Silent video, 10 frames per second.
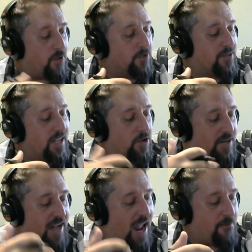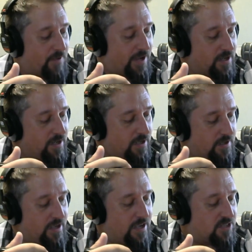We don't think your game plan
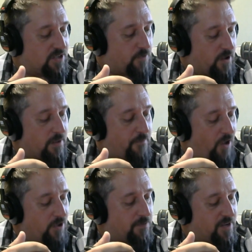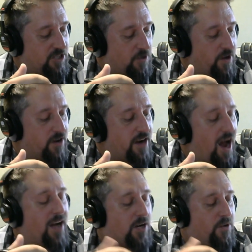is to run the ball as much. So we're
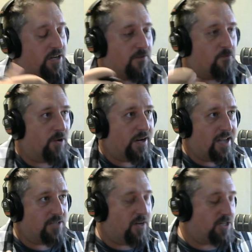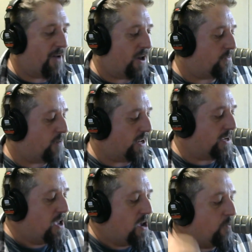not going to worry as much about our running.